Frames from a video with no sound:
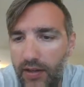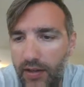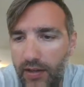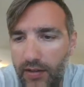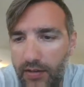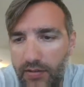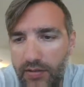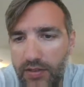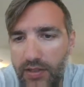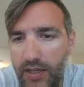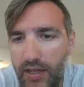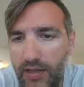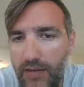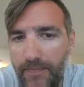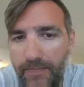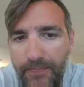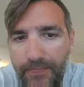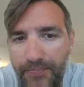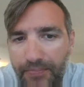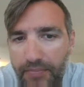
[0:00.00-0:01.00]
I understand
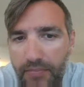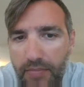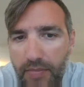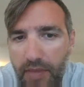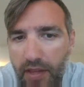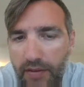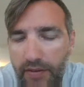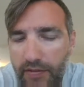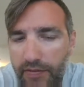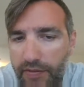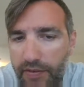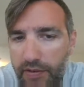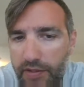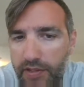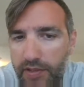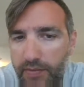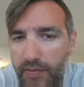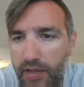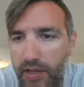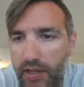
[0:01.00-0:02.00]
if there's
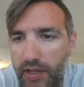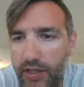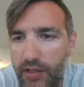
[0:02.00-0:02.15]
some kind of